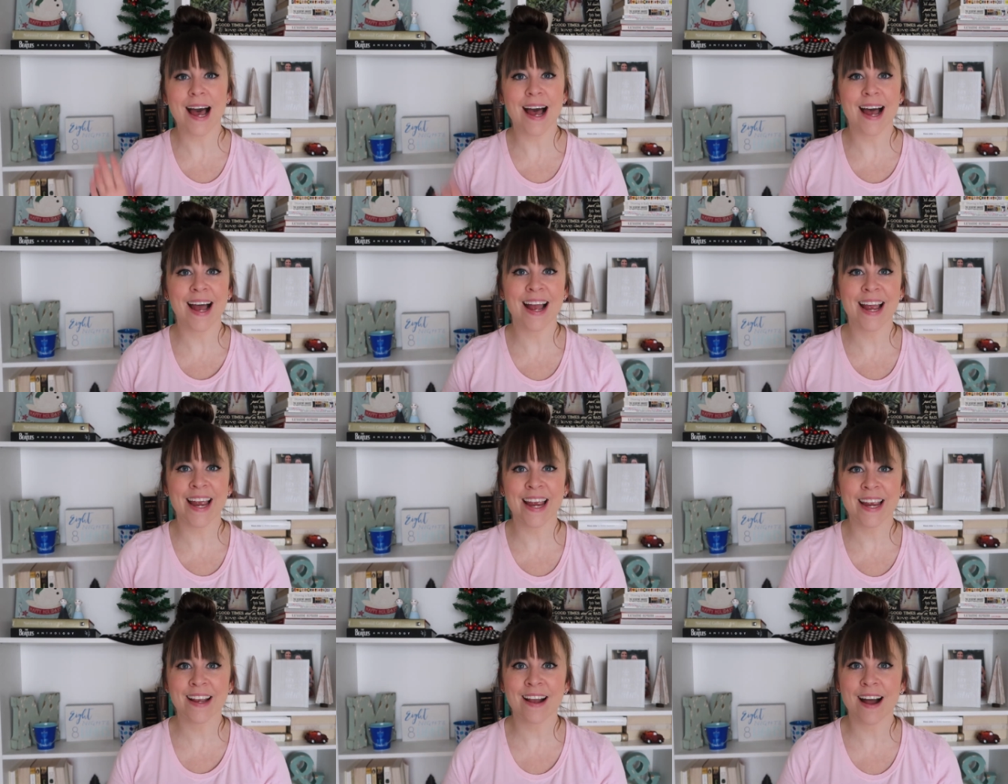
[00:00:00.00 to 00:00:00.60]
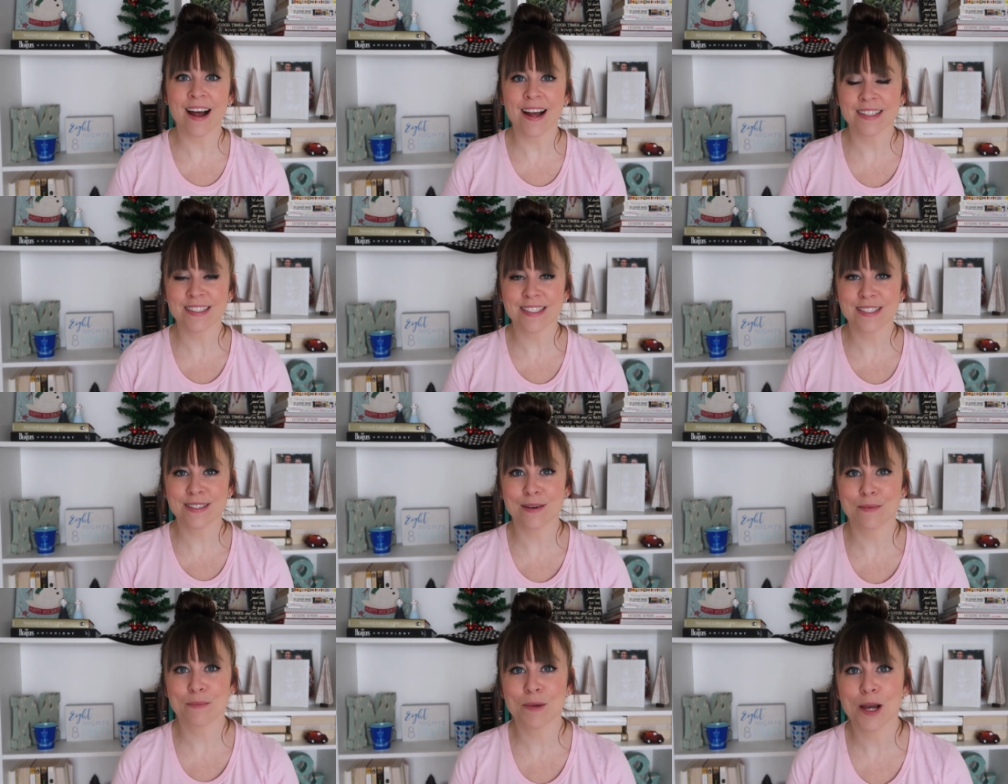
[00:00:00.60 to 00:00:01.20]
I got
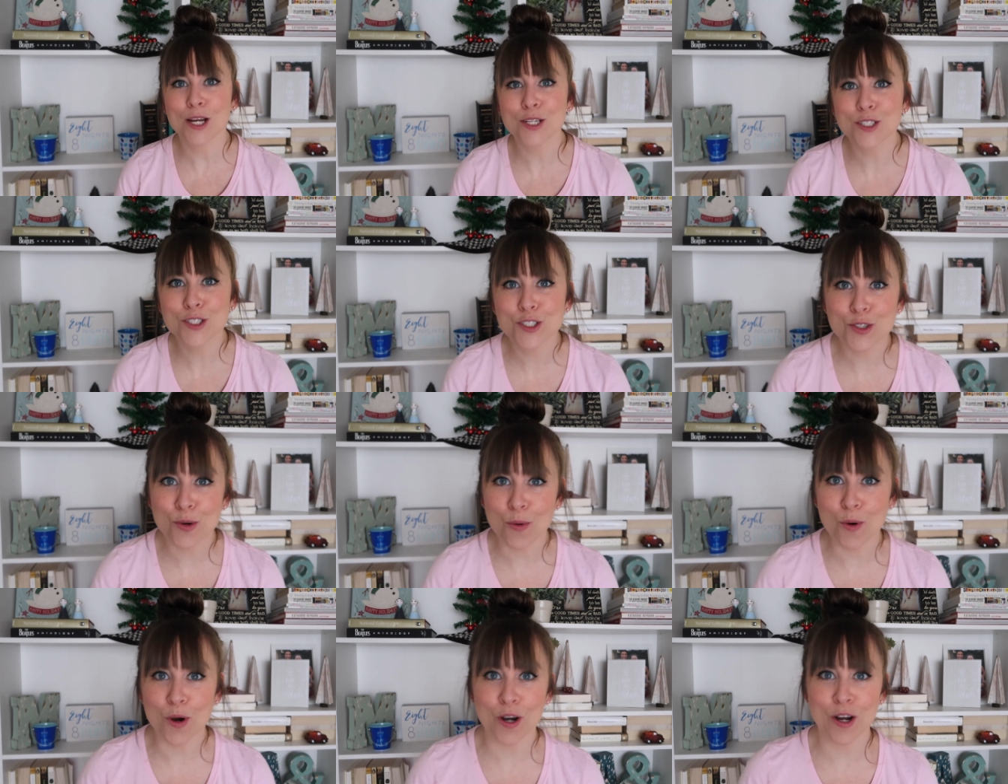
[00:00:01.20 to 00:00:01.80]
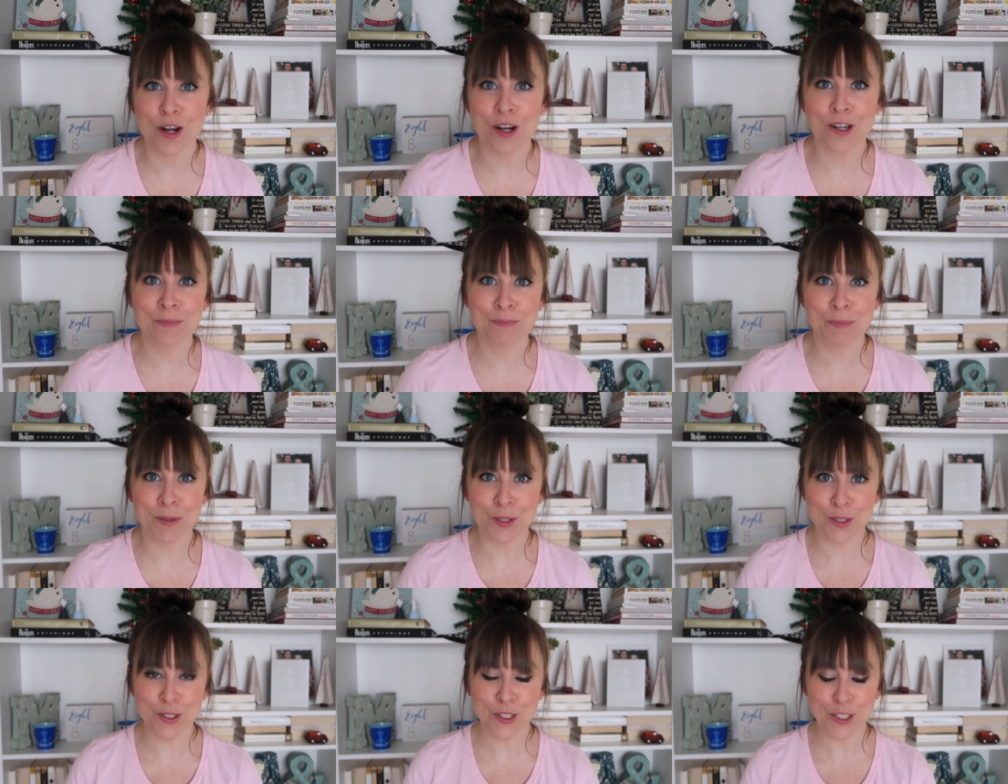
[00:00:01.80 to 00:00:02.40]
some
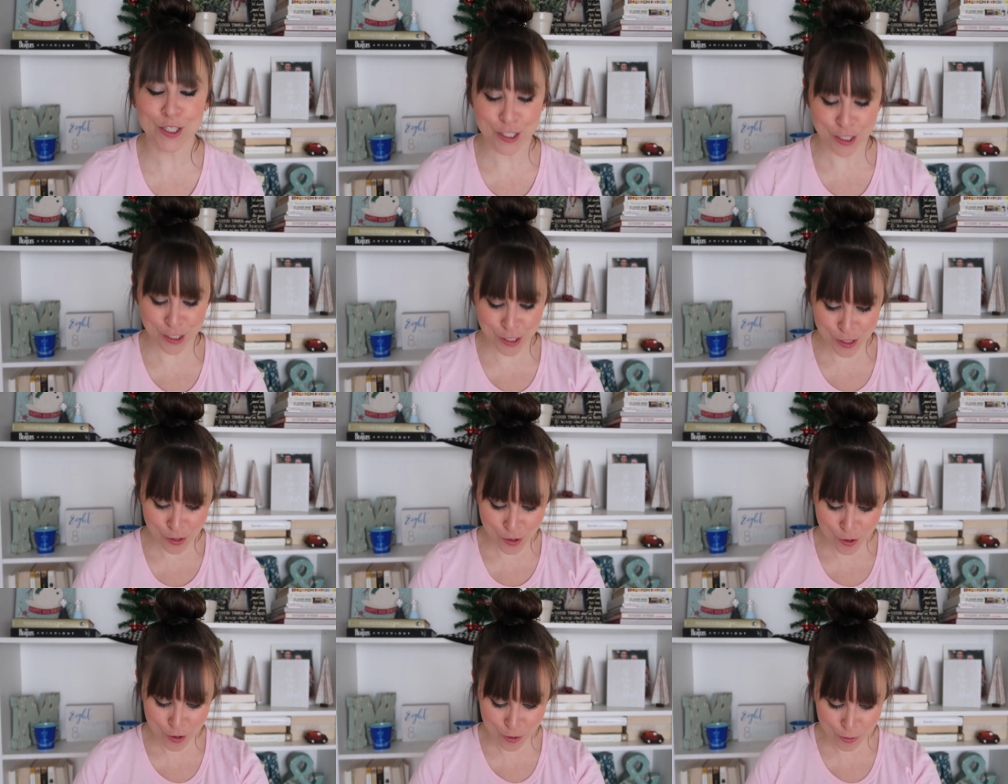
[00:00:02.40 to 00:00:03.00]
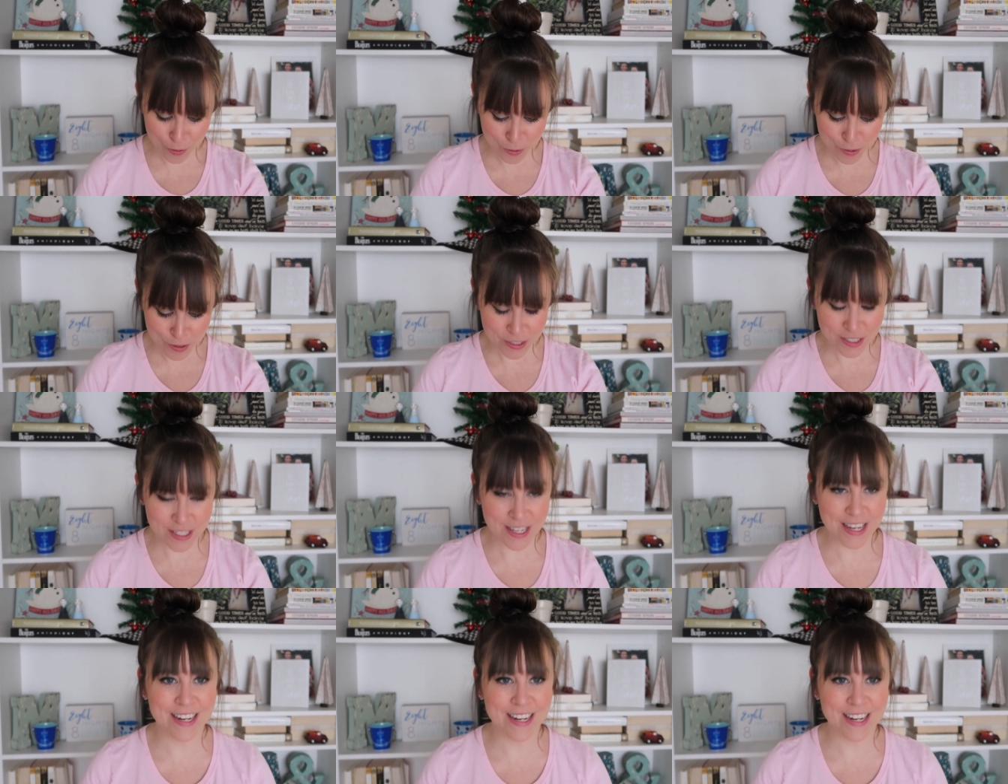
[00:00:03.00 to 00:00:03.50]
adorable clothes.